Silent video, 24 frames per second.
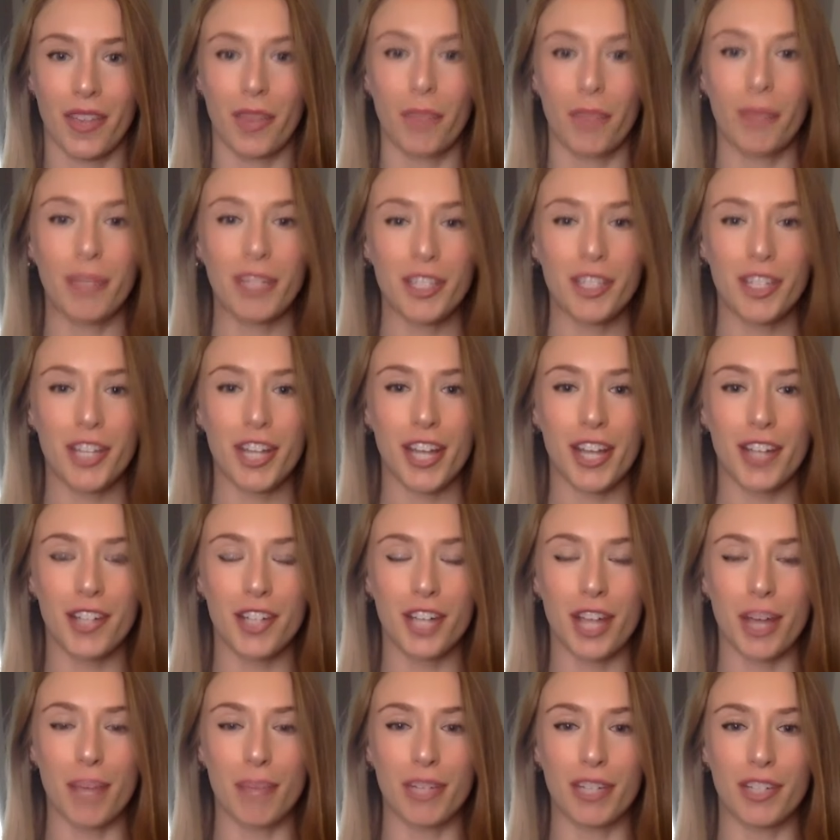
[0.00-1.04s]
PGA
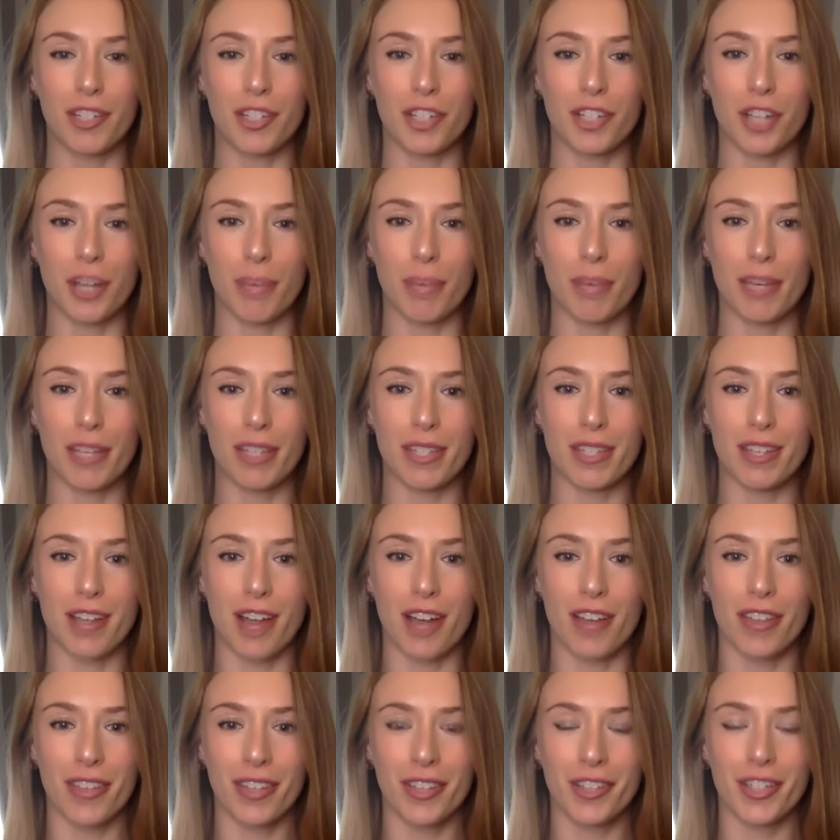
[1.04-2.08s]
Championship has
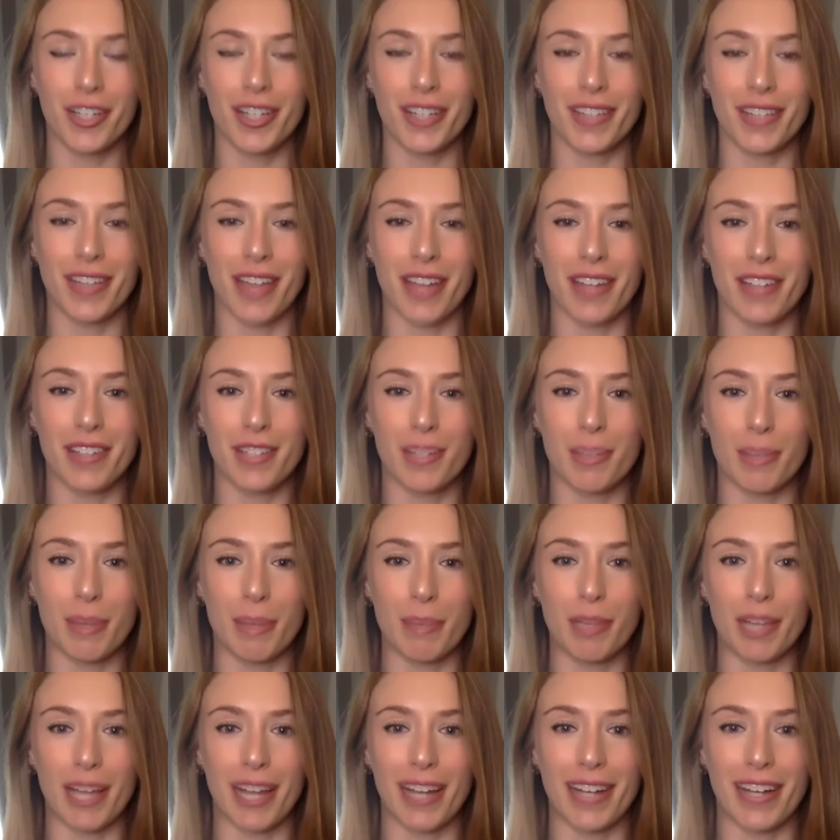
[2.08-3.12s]
gotten the green light to be
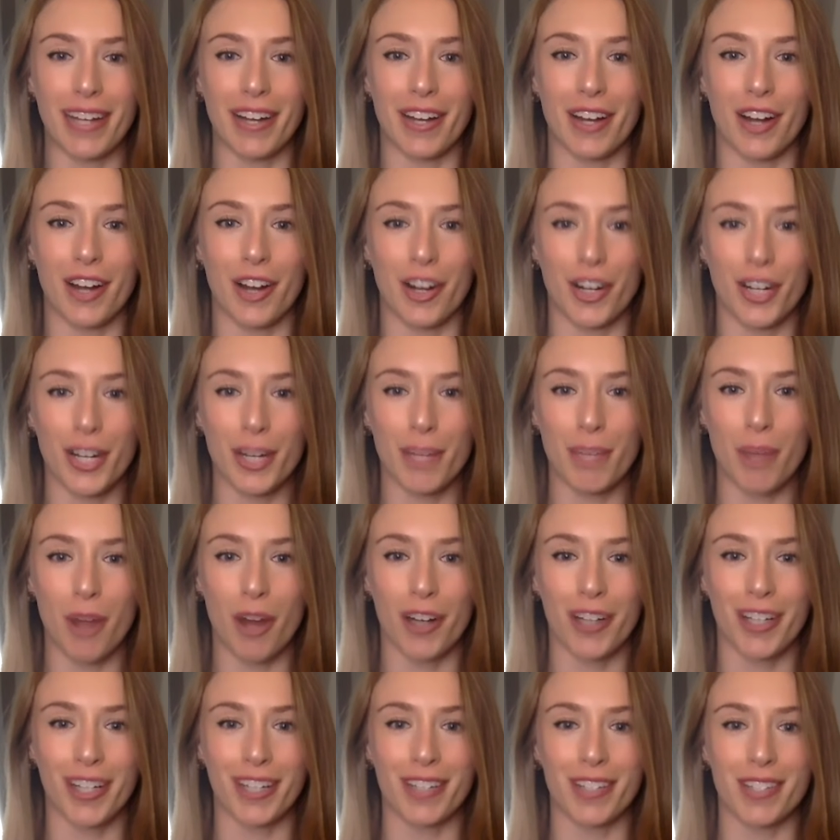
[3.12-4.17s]
played at Harding
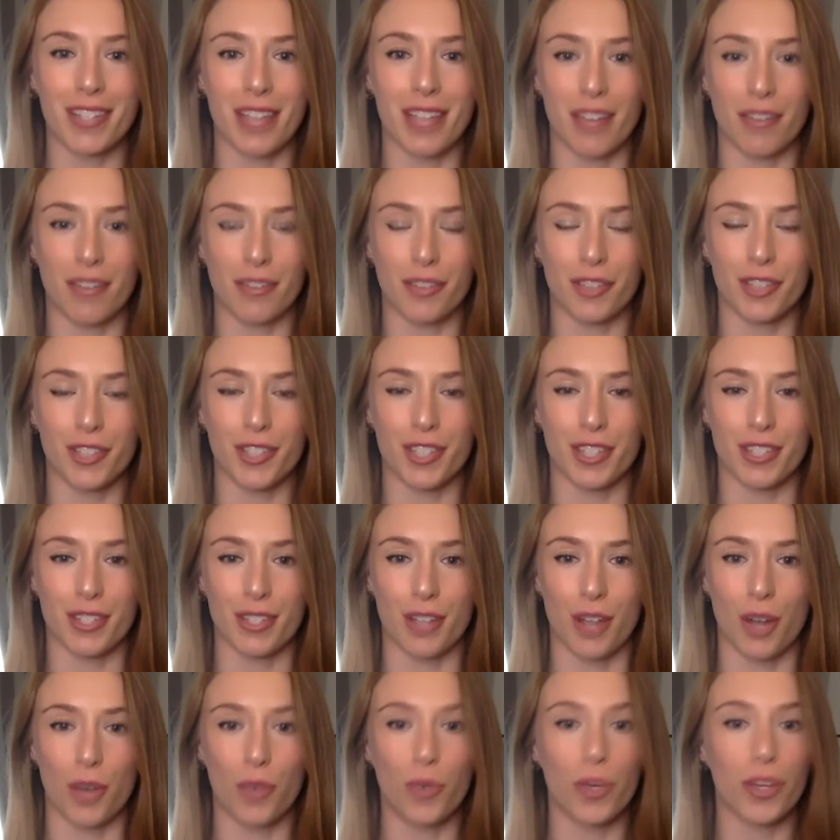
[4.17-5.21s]
Park in San
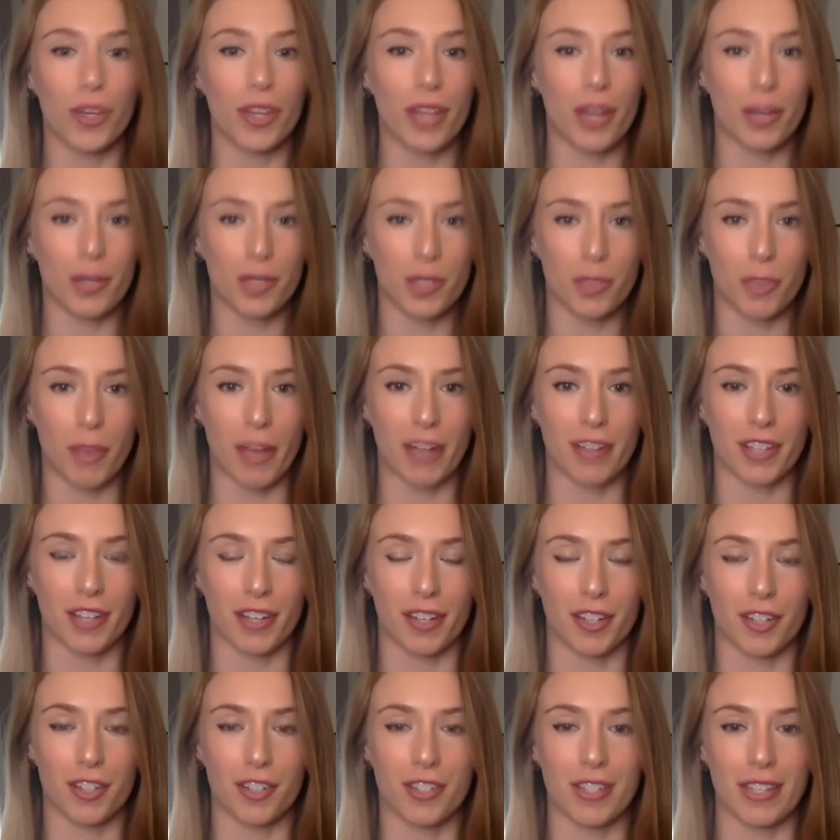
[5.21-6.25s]
Francisco without
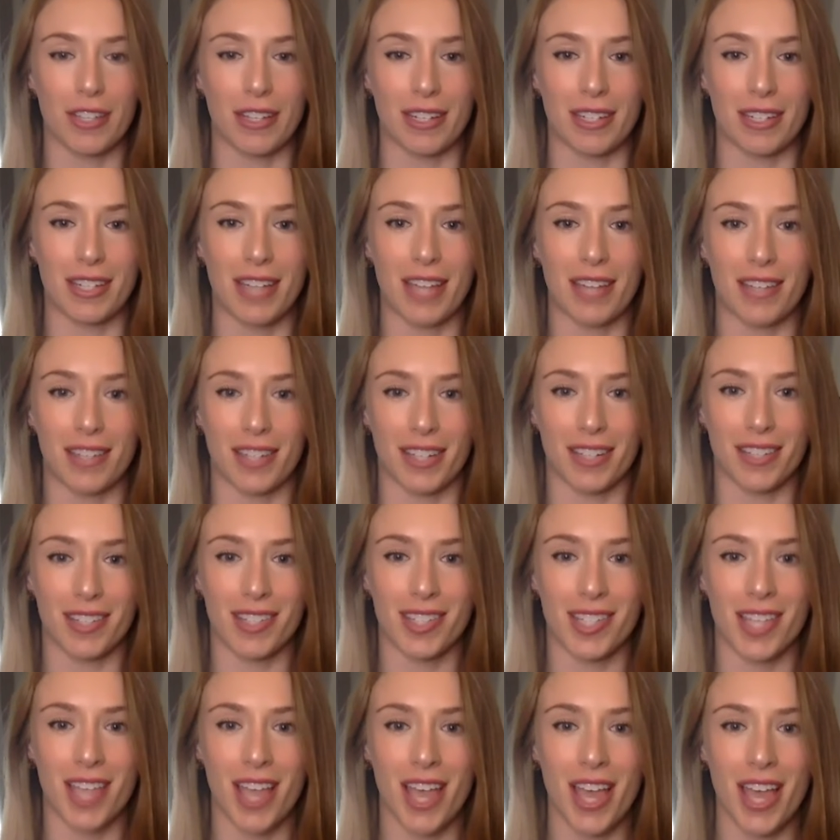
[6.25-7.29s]
spectators in
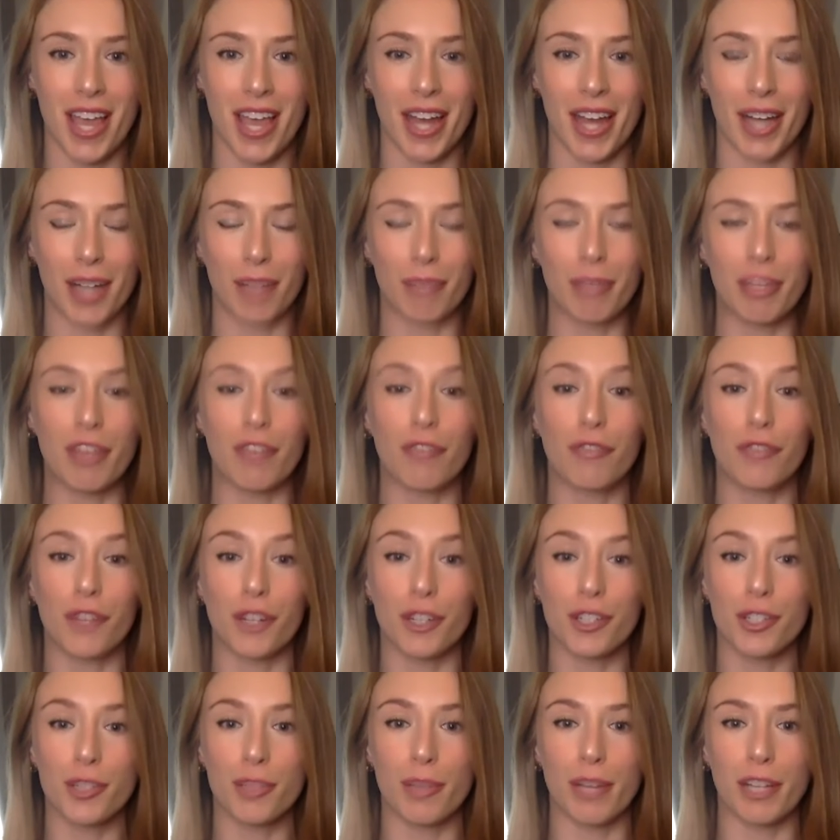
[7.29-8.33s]
attendance. It'll be the
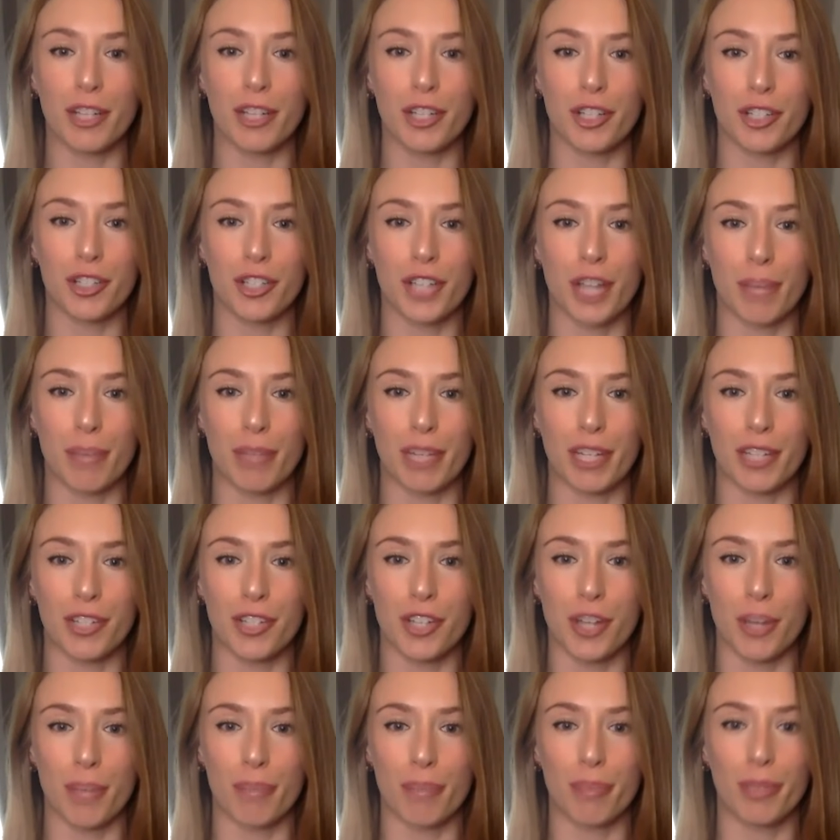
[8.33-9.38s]
first major
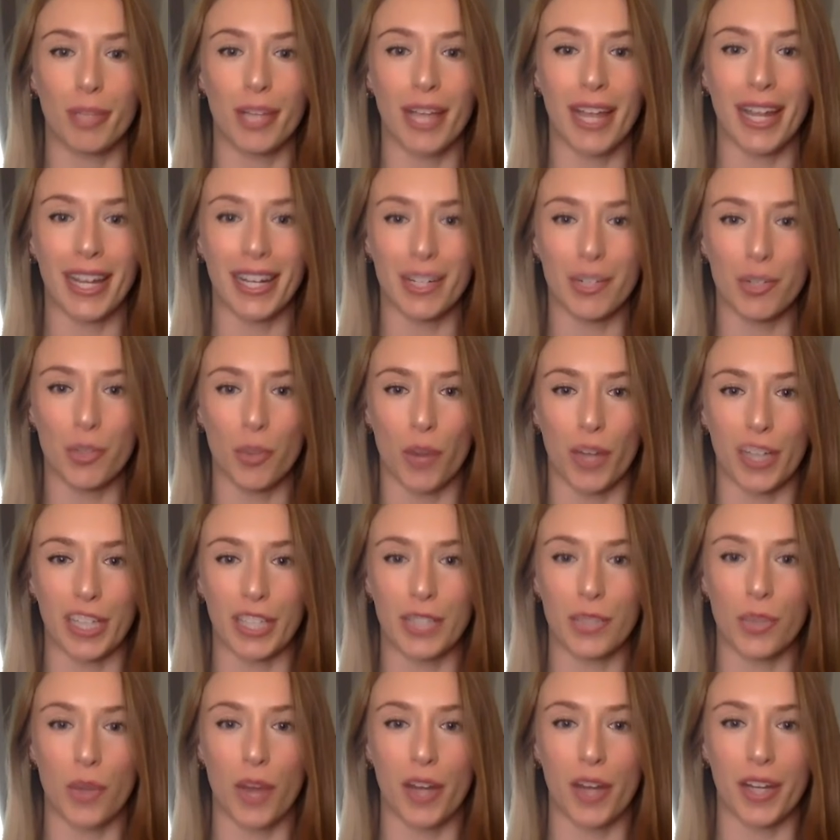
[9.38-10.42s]
championship played in
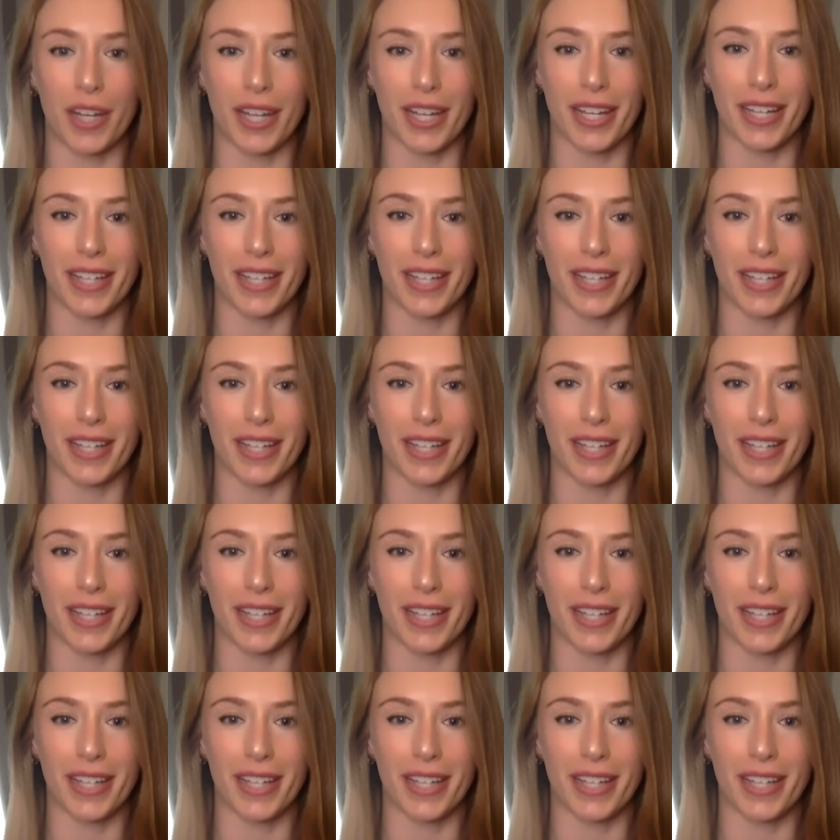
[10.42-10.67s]
2020.